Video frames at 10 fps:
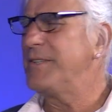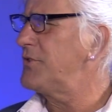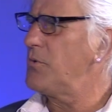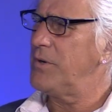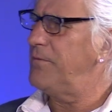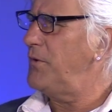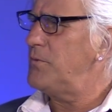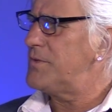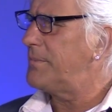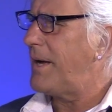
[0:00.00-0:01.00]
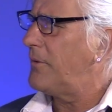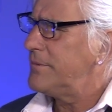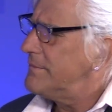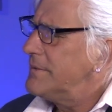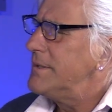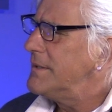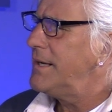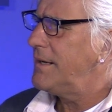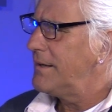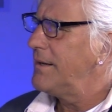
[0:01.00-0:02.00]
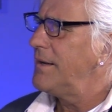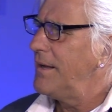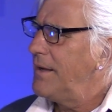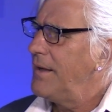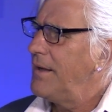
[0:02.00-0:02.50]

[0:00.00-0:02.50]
been so confused about. Right, right, yeah. yeah.